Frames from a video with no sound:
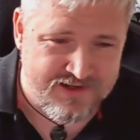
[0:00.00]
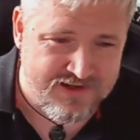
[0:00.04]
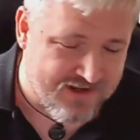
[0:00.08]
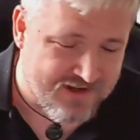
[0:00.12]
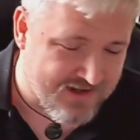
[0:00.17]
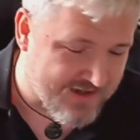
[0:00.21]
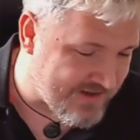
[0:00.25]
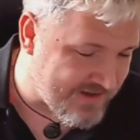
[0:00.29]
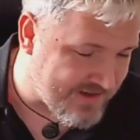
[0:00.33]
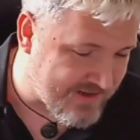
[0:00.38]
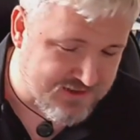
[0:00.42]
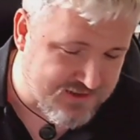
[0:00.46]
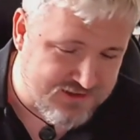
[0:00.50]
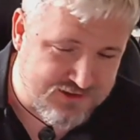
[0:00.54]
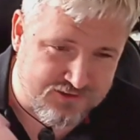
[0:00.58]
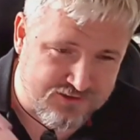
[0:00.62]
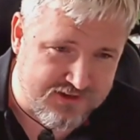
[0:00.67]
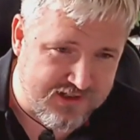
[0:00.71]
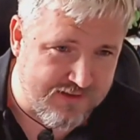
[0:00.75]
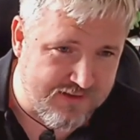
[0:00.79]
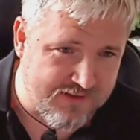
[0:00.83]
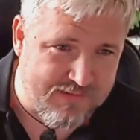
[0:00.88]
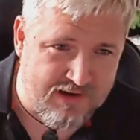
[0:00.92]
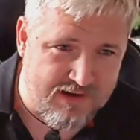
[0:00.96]
uh,
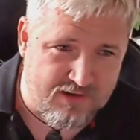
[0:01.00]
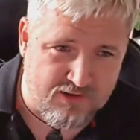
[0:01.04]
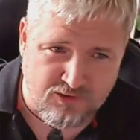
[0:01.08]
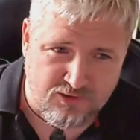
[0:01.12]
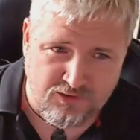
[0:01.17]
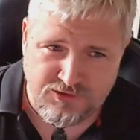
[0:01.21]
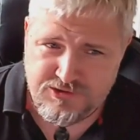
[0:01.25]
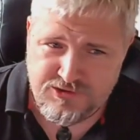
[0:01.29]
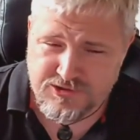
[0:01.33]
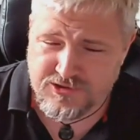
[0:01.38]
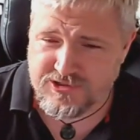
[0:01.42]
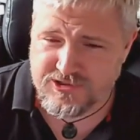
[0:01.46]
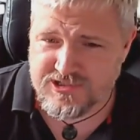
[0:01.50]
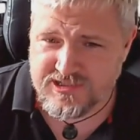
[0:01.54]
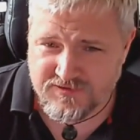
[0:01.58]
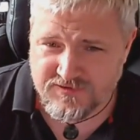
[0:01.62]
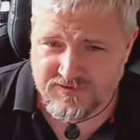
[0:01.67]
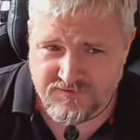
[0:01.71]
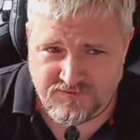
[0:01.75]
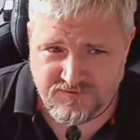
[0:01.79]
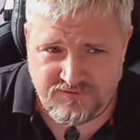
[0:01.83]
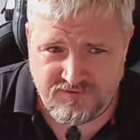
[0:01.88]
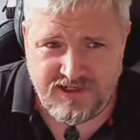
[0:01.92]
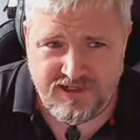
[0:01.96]
talking about all sorts
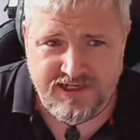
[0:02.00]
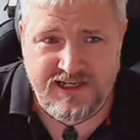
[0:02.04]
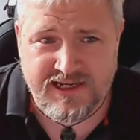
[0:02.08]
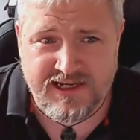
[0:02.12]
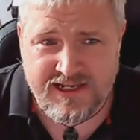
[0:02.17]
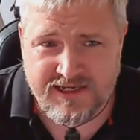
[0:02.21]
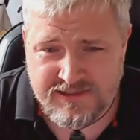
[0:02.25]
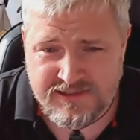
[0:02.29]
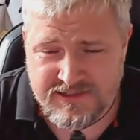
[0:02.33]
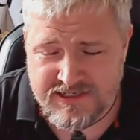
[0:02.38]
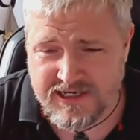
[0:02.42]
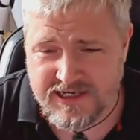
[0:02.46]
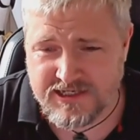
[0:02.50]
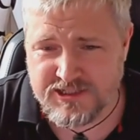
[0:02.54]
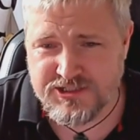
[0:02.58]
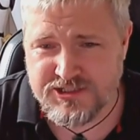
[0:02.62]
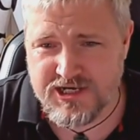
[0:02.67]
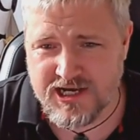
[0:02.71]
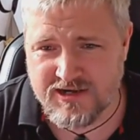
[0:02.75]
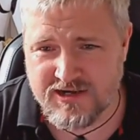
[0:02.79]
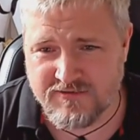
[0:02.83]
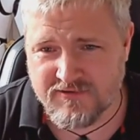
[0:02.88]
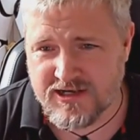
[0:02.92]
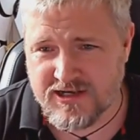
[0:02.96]
of really uh, next
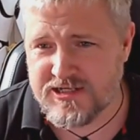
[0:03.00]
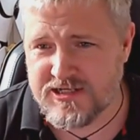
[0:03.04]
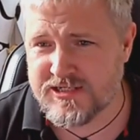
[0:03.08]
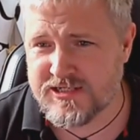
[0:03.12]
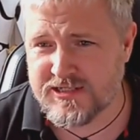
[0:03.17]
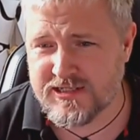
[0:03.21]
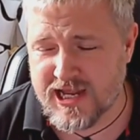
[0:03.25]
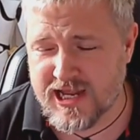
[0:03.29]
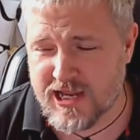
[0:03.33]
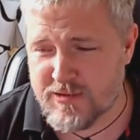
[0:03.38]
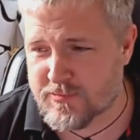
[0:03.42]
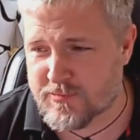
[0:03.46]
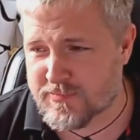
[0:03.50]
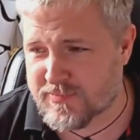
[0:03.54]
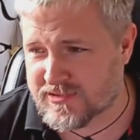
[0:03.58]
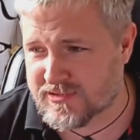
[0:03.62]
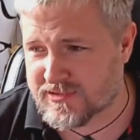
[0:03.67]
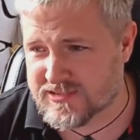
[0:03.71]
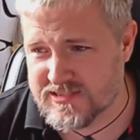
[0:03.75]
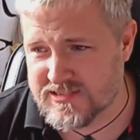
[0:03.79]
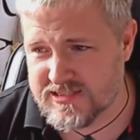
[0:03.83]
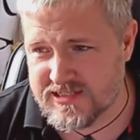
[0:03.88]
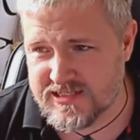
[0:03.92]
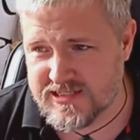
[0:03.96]
generation
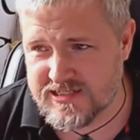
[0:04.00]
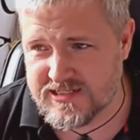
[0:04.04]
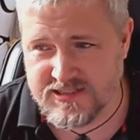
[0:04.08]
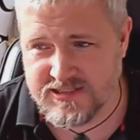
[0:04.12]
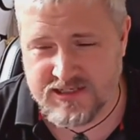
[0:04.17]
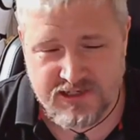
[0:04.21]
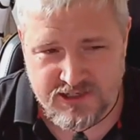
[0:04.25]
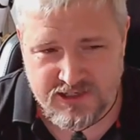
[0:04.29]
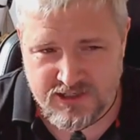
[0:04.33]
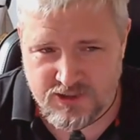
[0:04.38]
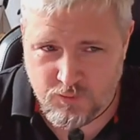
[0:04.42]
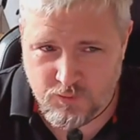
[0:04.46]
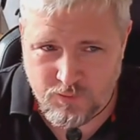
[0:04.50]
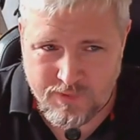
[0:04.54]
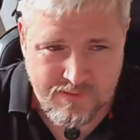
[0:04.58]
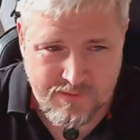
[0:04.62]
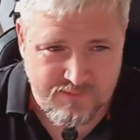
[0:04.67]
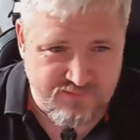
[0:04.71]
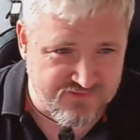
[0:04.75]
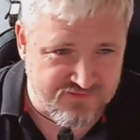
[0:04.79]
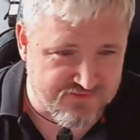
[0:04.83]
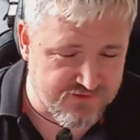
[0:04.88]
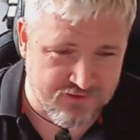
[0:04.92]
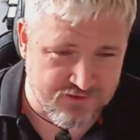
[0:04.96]
capabilities,
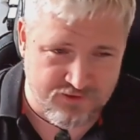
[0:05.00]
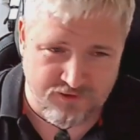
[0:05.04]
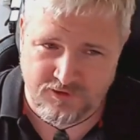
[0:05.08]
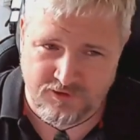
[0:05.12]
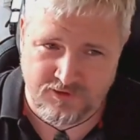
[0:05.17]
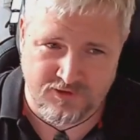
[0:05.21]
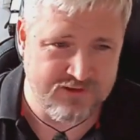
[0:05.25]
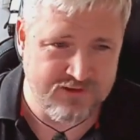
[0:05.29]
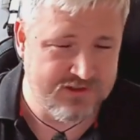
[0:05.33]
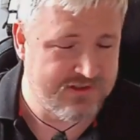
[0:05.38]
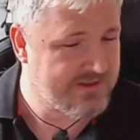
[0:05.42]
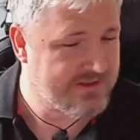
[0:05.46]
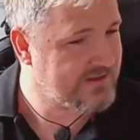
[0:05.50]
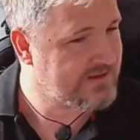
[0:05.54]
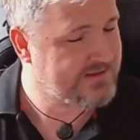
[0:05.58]
Web four,